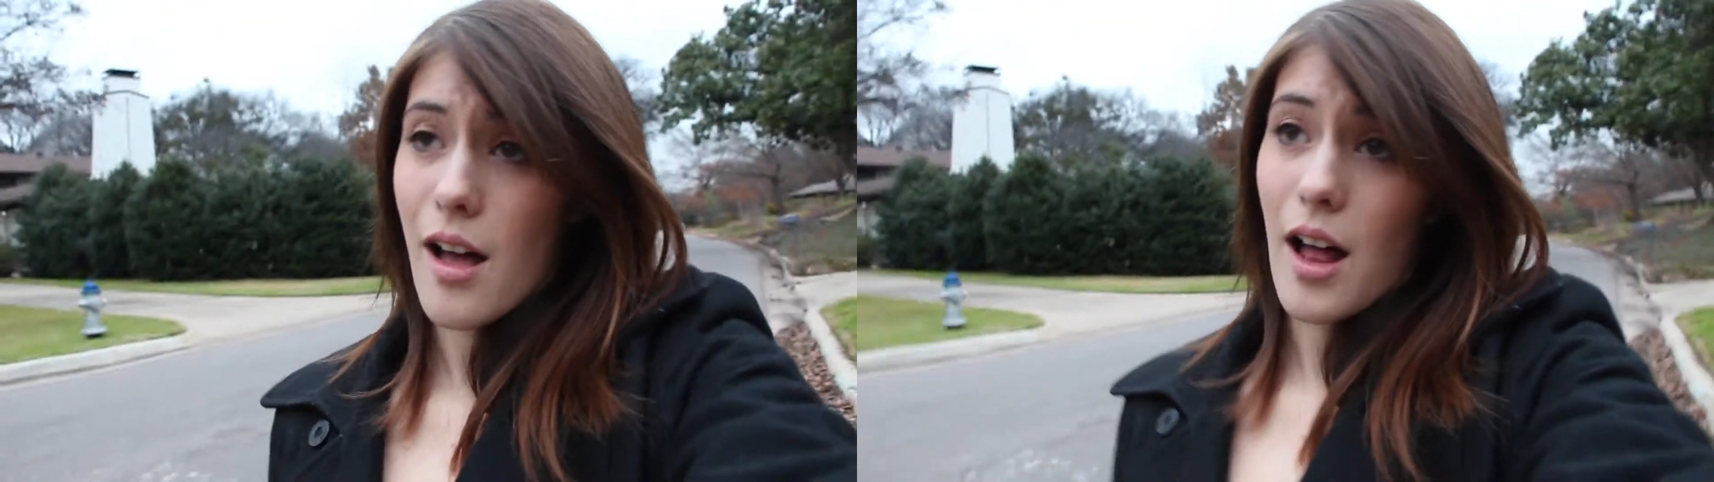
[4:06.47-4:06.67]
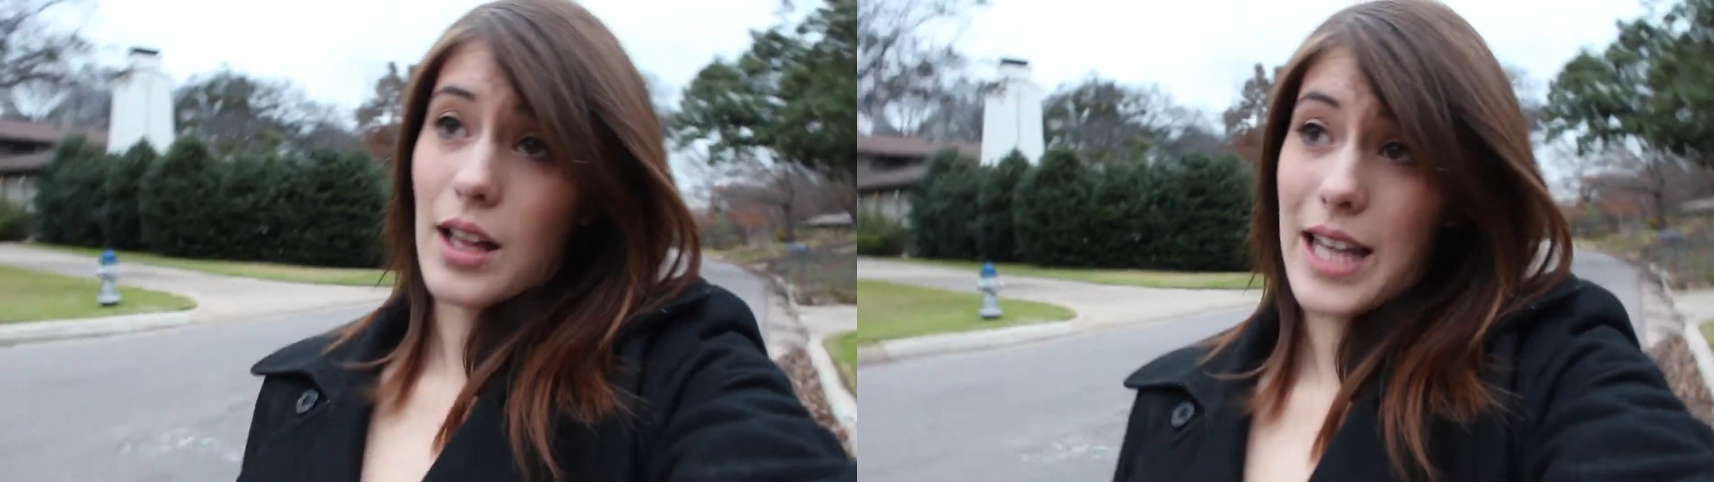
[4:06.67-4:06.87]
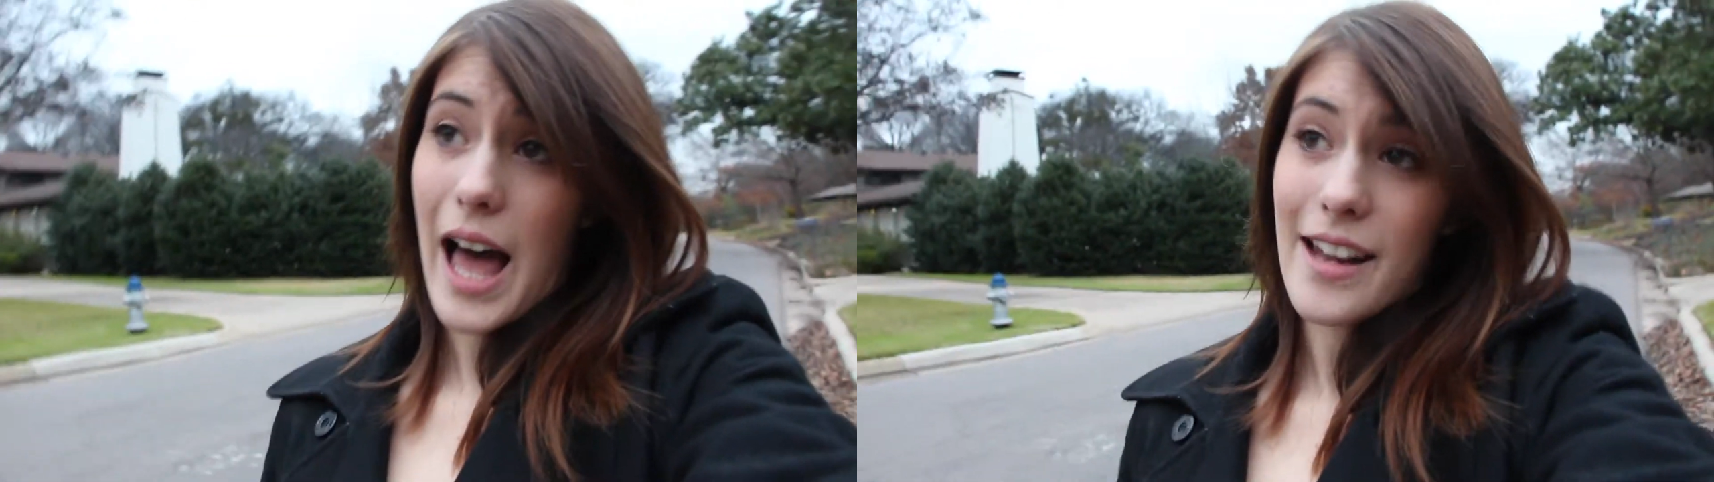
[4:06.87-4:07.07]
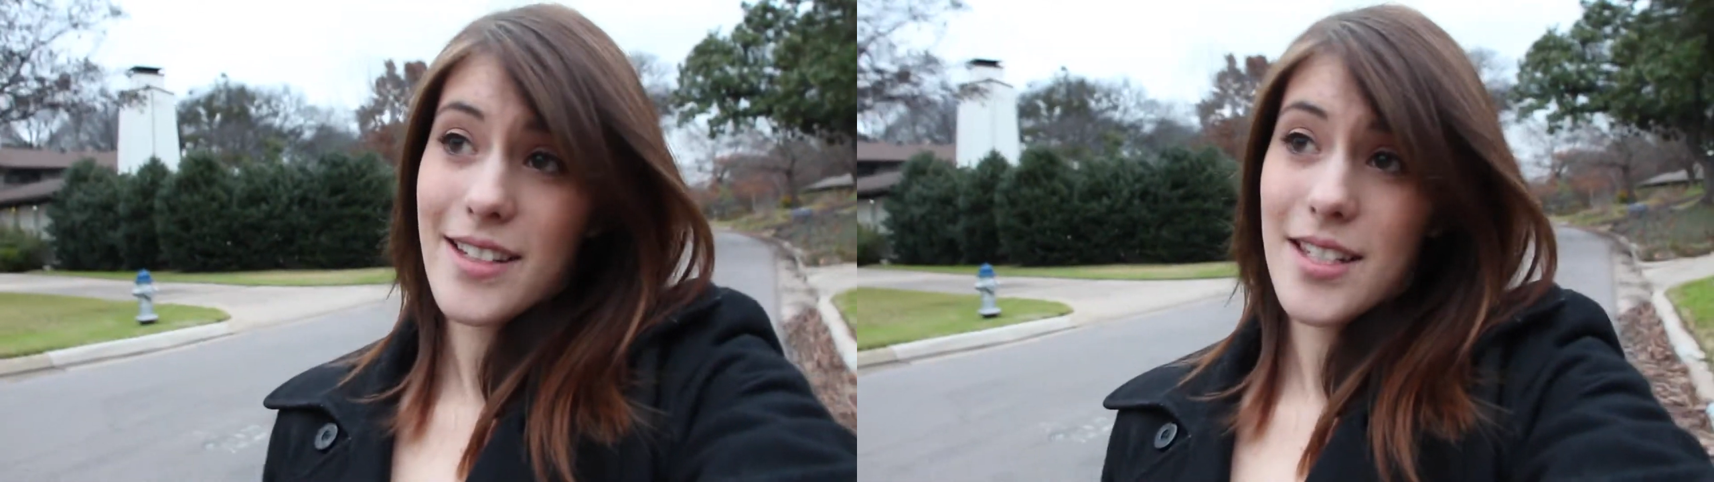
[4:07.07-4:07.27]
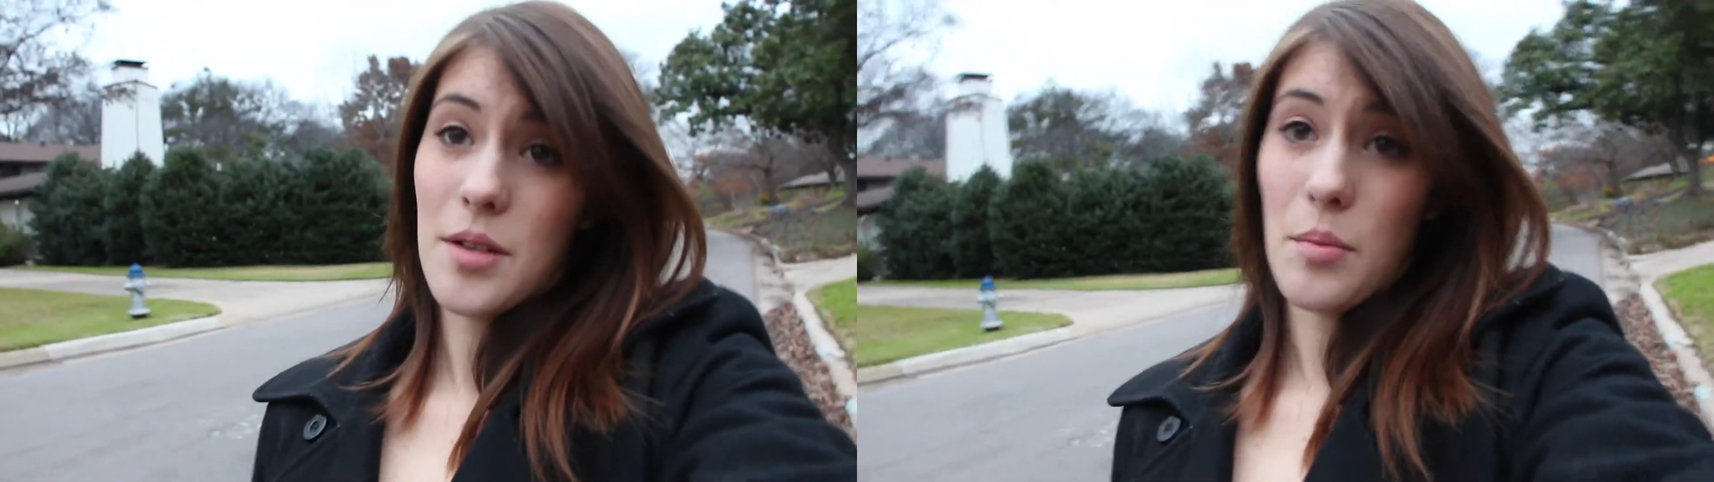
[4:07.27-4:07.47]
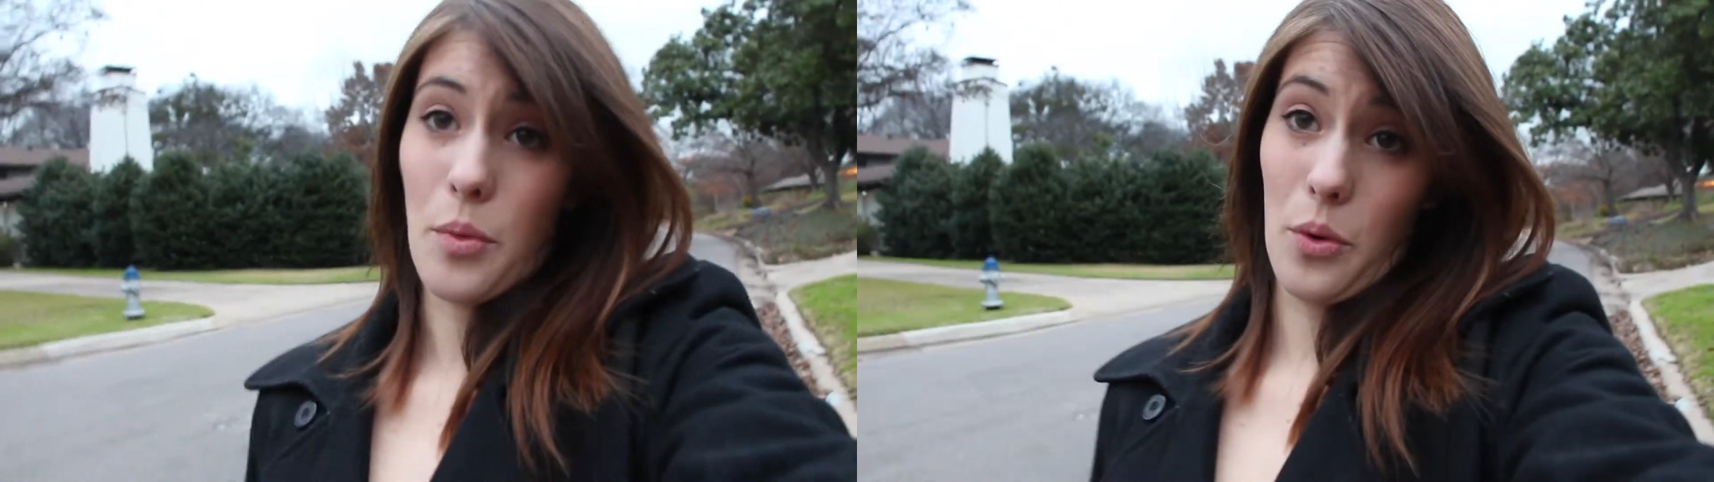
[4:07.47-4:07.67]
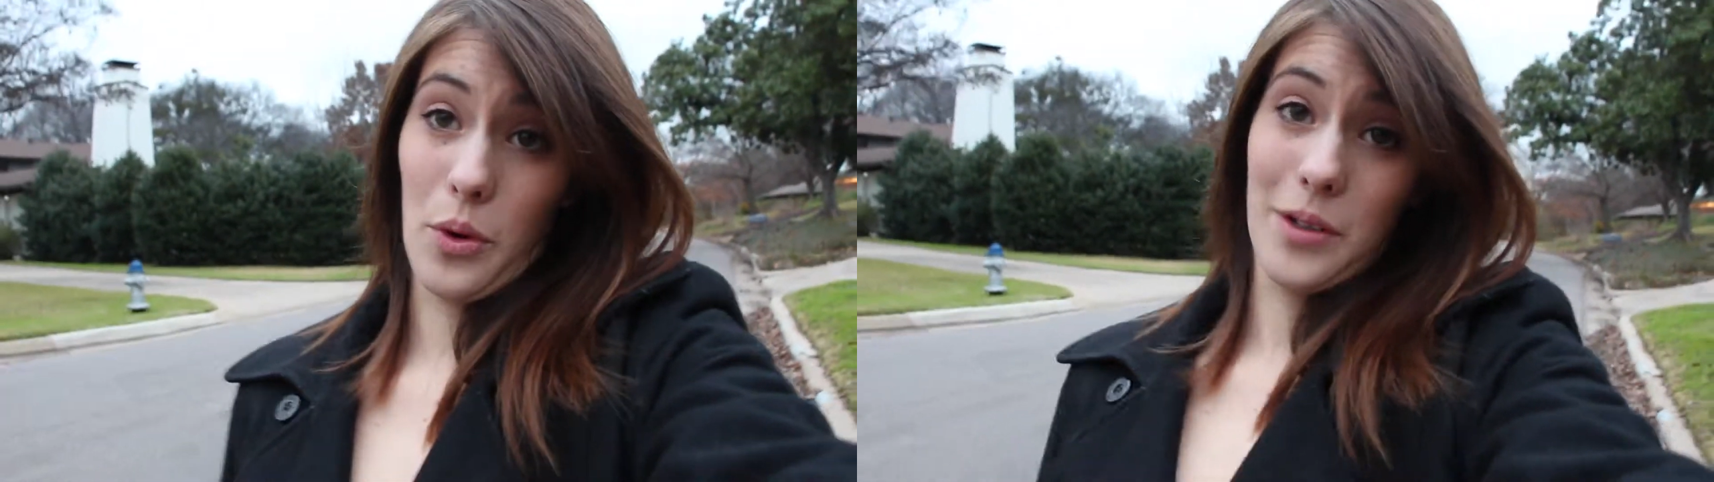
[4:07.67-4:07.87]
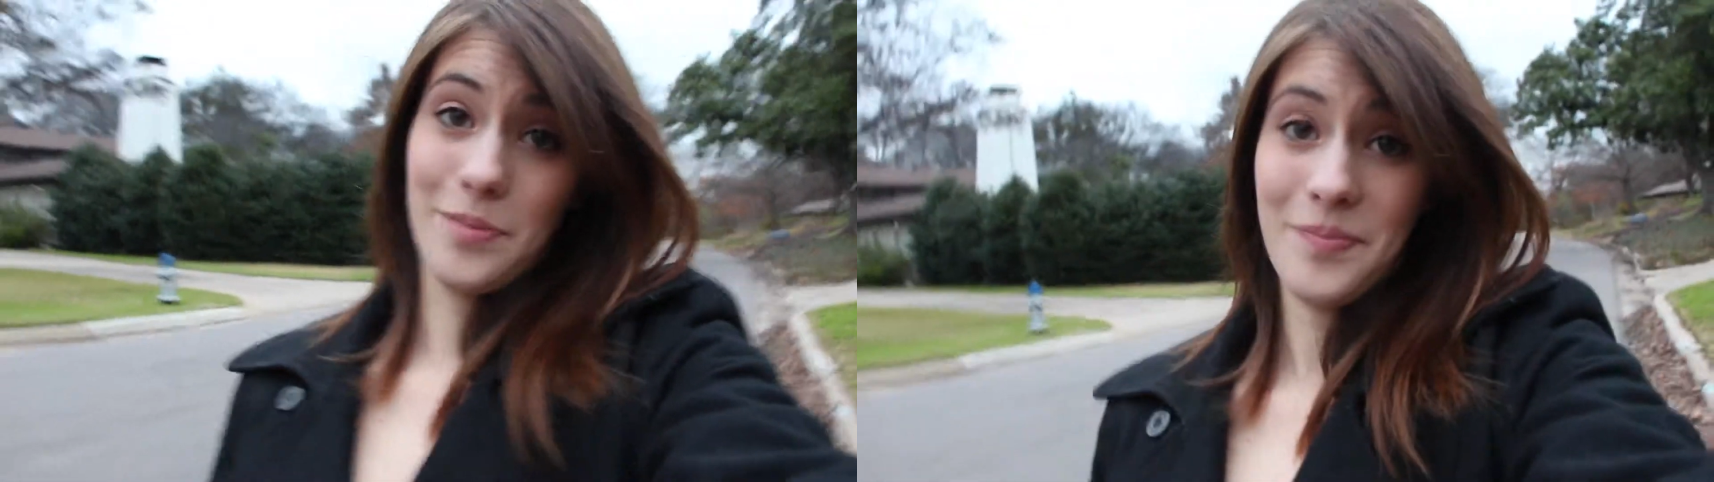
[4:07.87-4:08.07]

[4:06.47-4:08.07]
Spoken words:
a lot more.